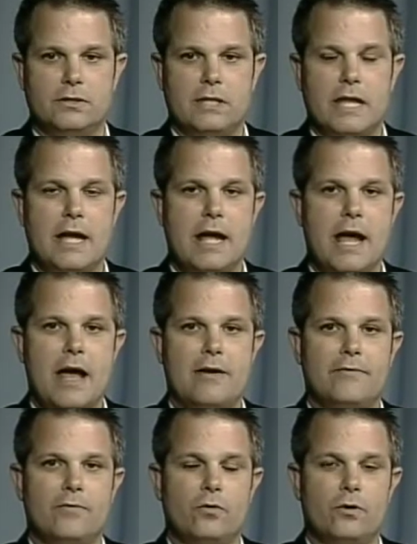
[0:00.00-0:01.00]
that I
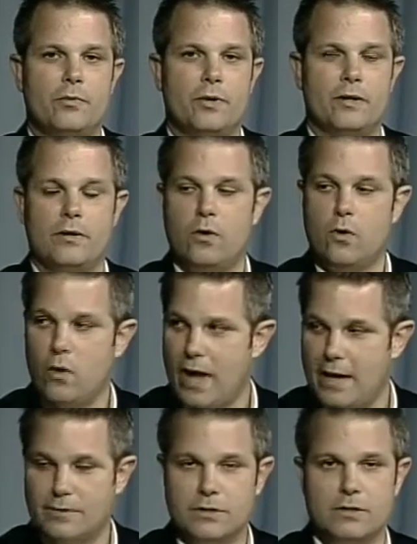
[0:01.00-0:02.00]
have would be the whole
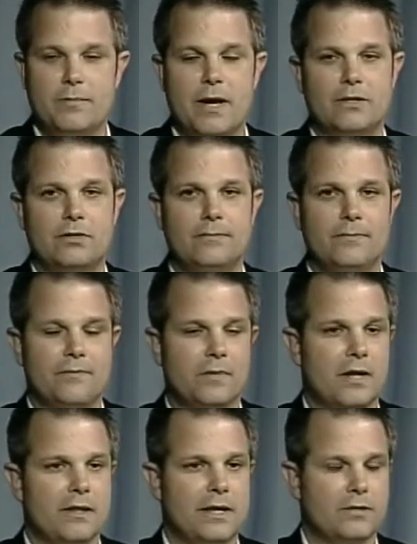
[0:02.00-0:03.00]
house inspection,
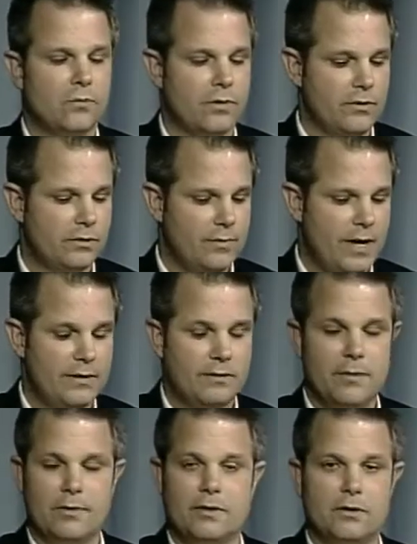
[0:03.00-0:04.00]
and that's where you spend
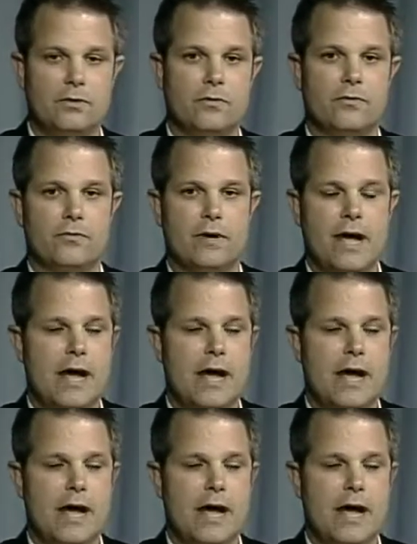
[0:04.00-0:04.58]
typically 2 to 3